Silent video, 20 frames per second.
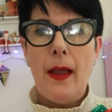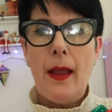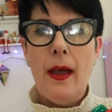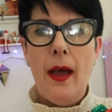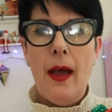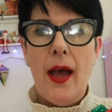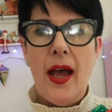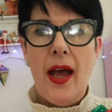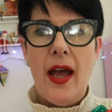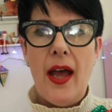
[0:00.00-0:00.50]

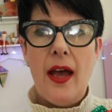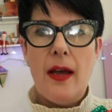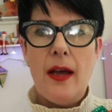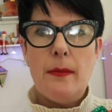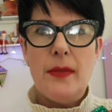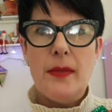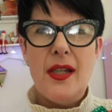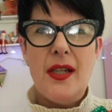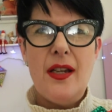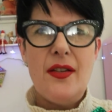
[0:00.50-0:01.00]

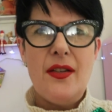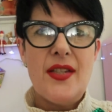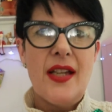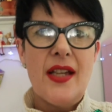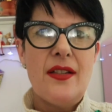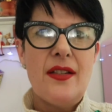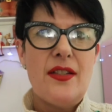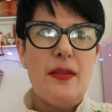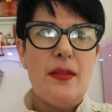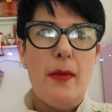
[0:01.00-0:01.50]
Um, you know, down
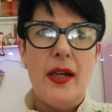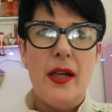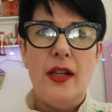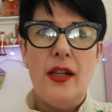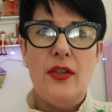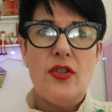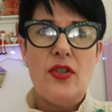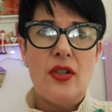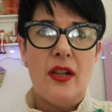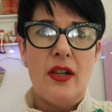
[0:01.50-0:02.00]
to the
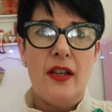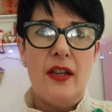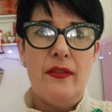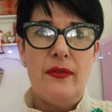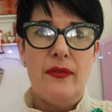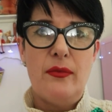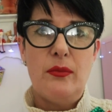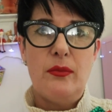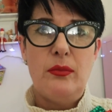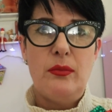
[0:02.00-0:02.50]
minutiae of
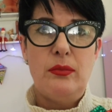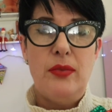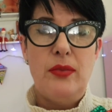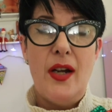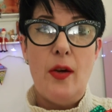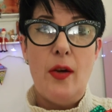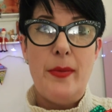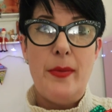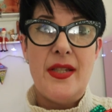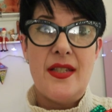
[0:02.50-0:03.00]
where
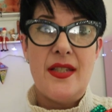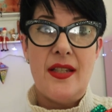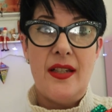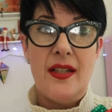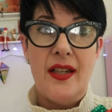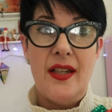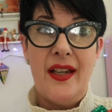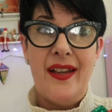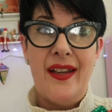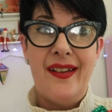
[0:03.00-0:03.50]
I'll be
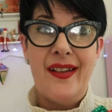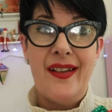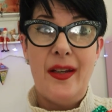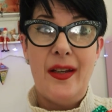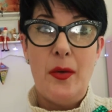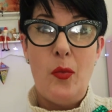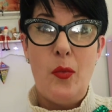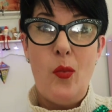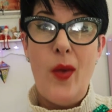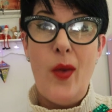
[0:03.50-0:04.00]
sitting,
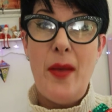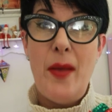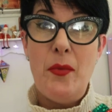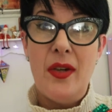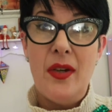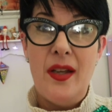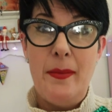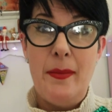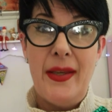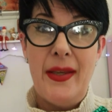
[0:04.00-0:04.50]
when will
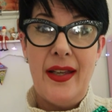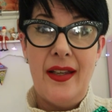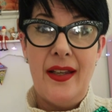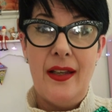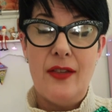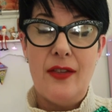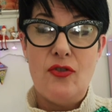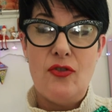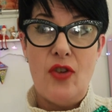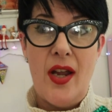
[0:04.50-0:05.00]
I be getting
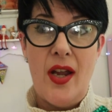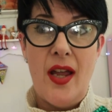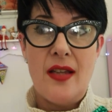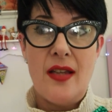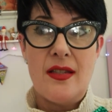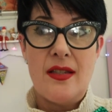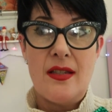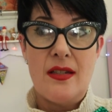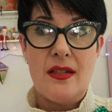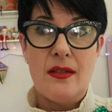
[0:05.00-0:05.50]

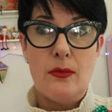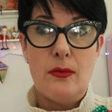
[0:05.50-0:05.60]
undressed,